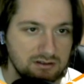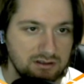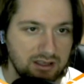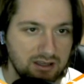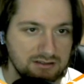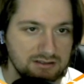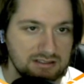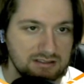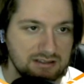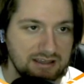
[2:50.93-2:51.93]
and
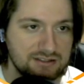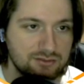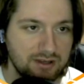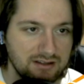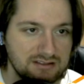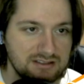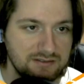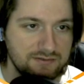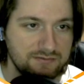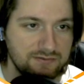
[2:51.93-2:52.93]
its
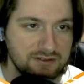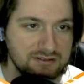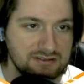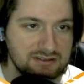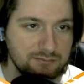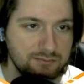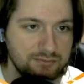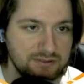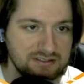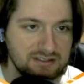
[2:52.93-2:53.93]
relative
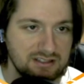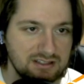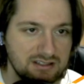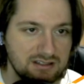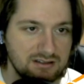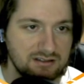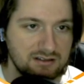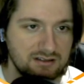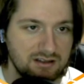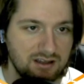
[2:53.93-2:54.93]
simplicity
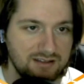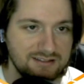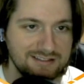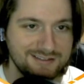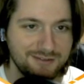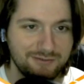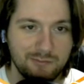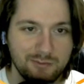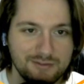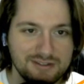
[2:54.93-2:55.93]
and ease of
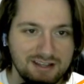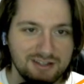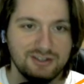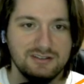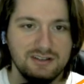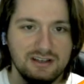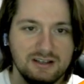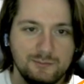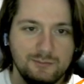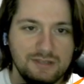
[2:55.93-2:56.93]
implementation
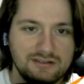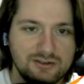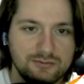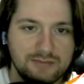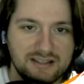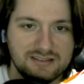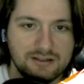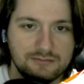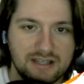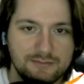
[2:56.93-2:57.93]
means you might
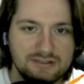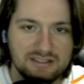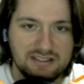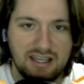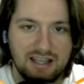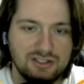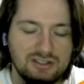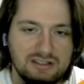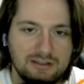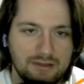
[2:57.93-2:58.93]
sometimes see
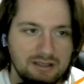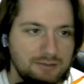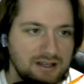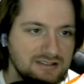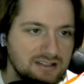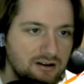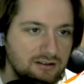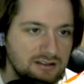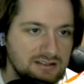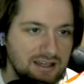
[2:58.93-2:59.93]
HTTP basic
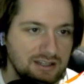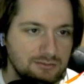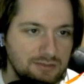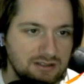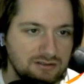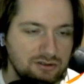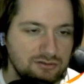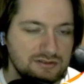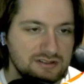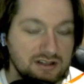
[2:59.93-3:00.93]
authentication being
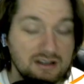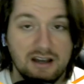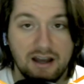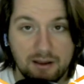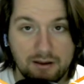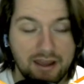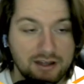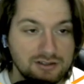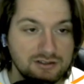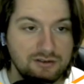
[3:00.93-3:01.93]
used. I
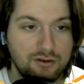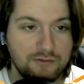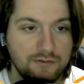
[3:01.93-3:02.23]
actually know of a